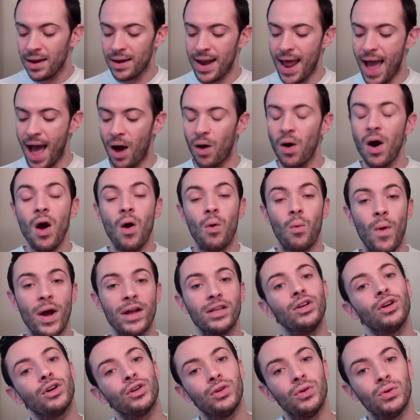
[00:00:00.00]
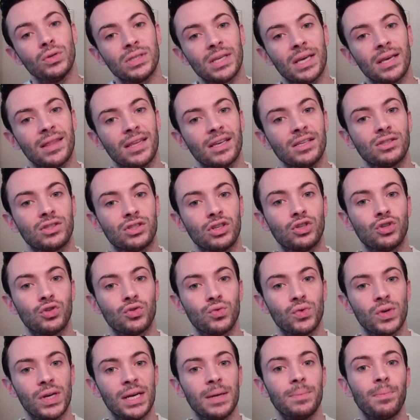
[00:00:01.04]
Now, when you're using this to
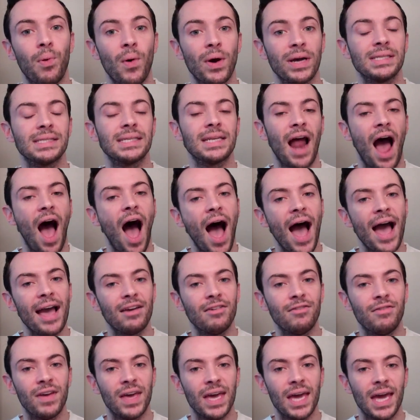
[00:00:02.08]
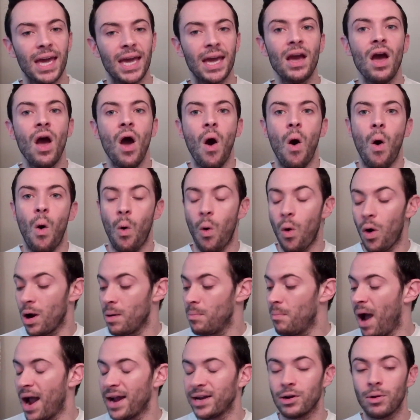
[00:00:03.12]
treat poison ivy
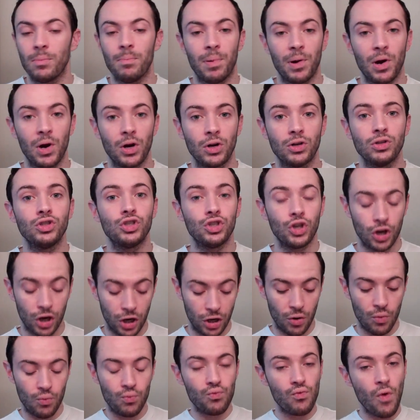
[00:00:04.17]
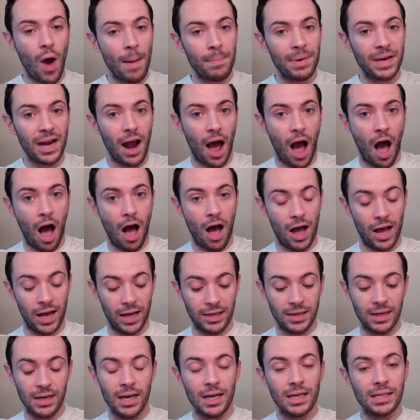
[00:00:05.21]
or minor burns, you're gonna rub it
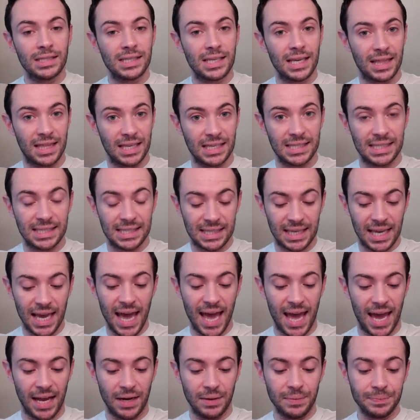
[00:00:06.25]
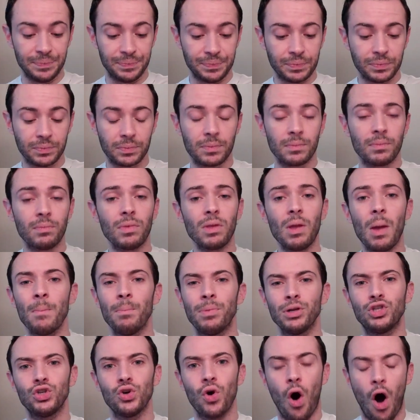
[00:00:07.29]
on to the skin,
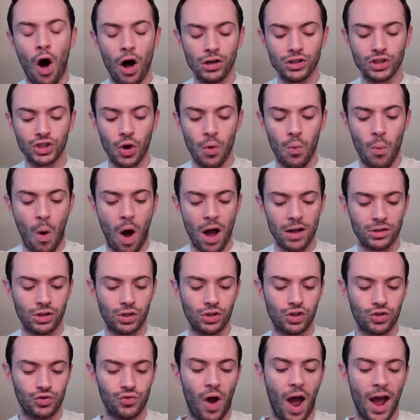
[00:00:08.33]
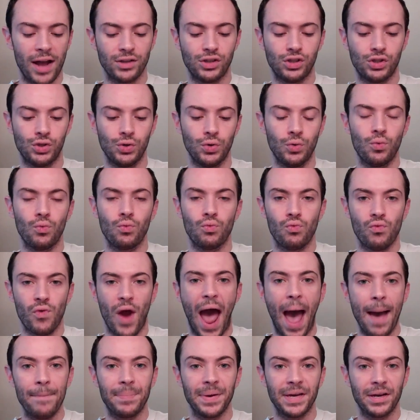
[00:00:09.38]
but you also want to try to
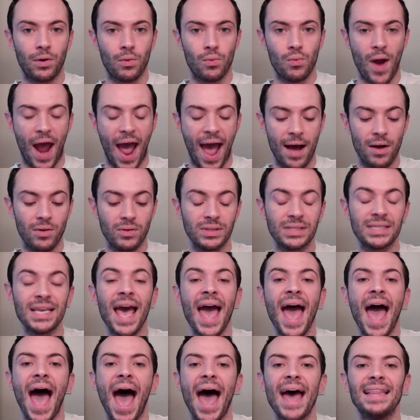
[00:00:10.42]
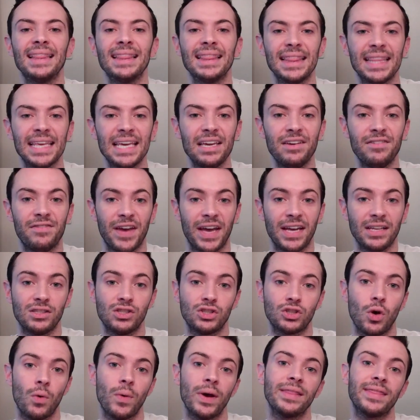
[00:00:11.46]
wrap it around and leave it
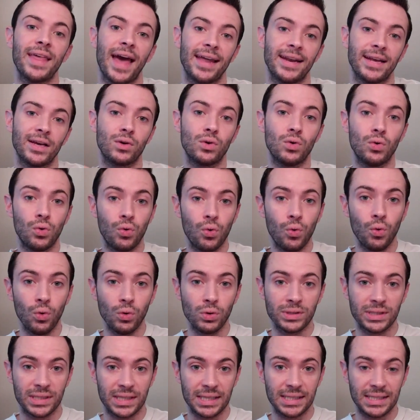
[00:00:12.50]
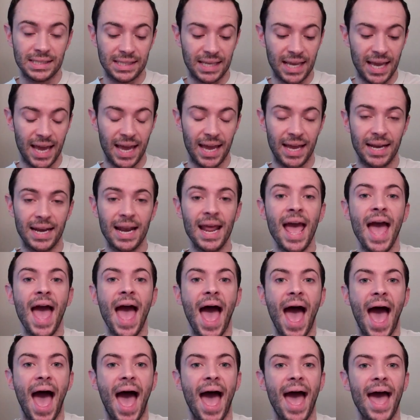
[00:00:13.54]
so that it cools the skin
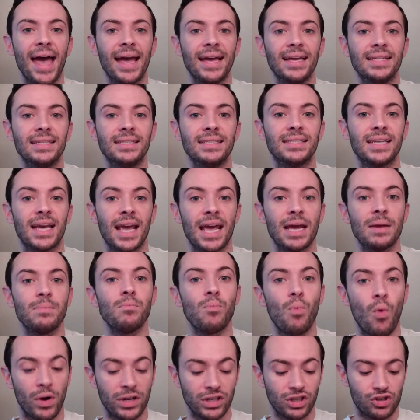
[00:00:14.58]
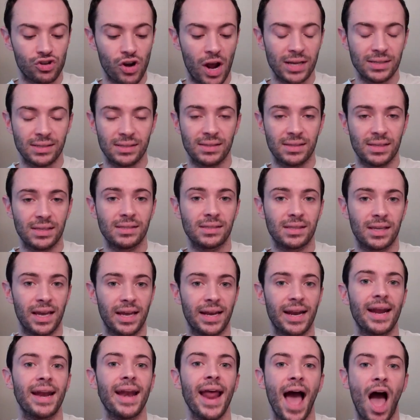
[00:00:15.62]
and it moisturizes the
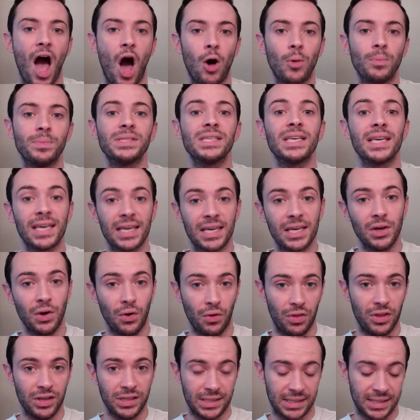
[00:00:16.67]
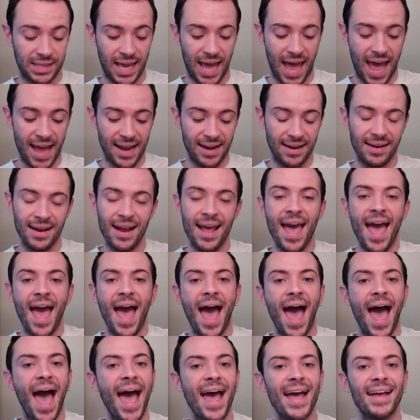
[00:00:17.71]
skin and helps heal the skin.
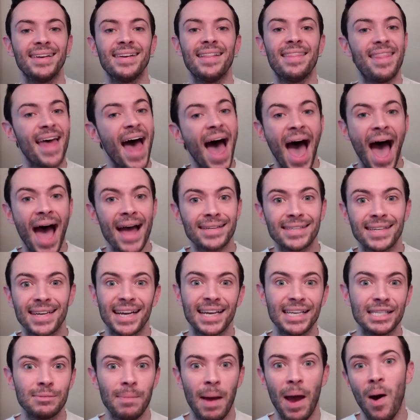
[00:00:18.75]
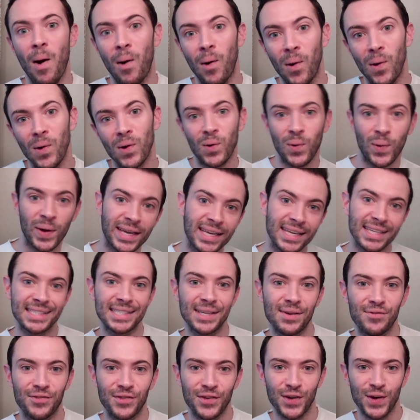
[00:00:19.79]
And that is my whole quickie
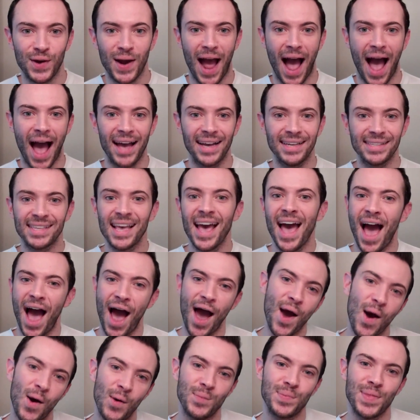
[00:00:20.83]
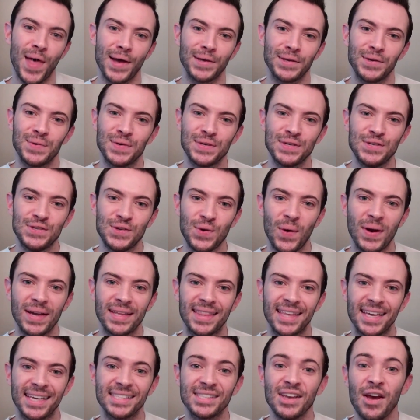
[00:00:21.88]
tip for you guys. I hope that you
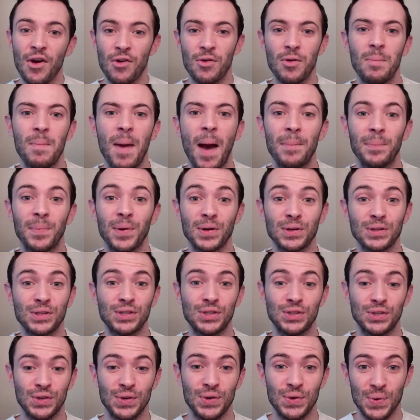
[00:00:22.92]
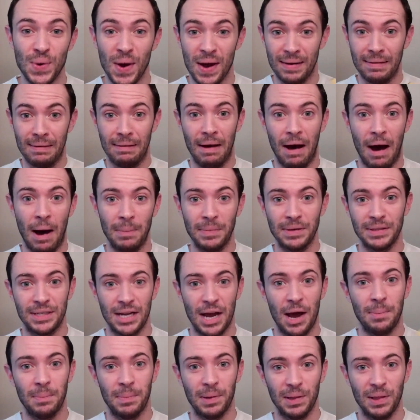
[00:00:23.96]
enjoyed this. Remember to comment
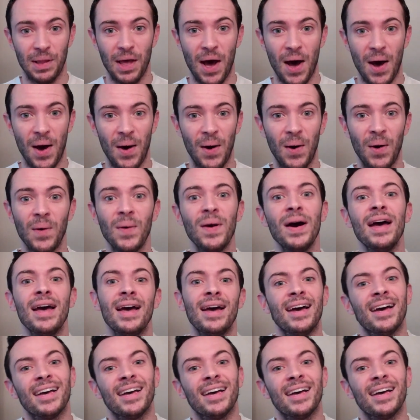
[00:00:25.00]
down below,